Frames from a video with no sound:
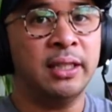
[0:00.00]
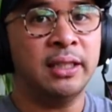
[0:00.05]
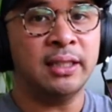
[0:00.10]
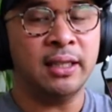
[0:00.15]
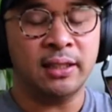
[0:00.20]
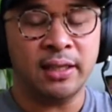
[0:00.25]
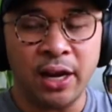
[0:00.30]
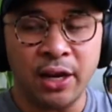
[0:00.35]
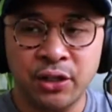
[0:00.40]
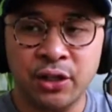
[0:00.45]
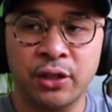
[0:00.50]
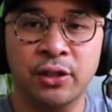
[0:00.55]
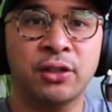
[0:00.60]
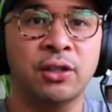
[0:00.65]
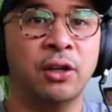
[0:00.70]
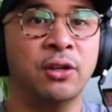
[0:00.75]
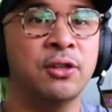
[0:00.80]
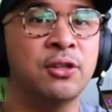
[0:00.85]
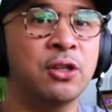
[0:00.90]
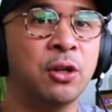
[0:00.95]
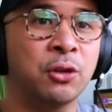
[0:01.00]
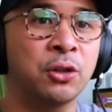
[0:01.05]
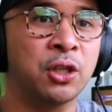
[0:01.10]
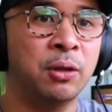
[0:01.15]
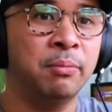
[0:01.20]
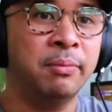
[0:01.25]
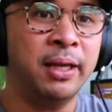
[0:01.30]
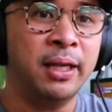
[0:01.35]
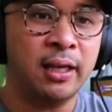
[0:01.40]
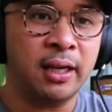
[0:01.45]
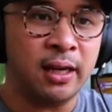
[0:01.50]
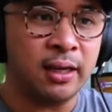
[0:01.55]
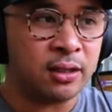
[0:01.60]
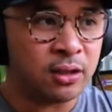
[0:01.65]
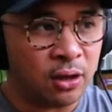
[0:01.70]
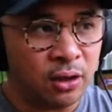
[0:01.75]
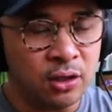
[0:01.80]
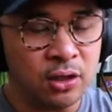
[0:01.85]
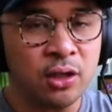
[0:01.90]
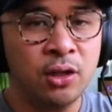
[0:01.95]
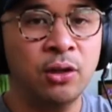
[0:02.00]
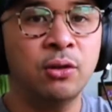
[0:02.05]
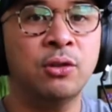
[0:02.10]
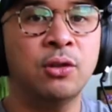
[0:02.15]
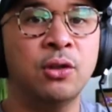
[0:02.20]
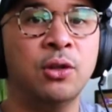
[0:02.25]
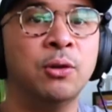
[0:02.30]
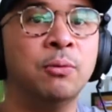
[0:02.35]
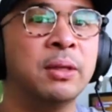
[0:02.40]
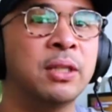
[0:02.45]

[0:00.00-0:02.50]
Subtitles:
The attention is on social media. It's on YouTube.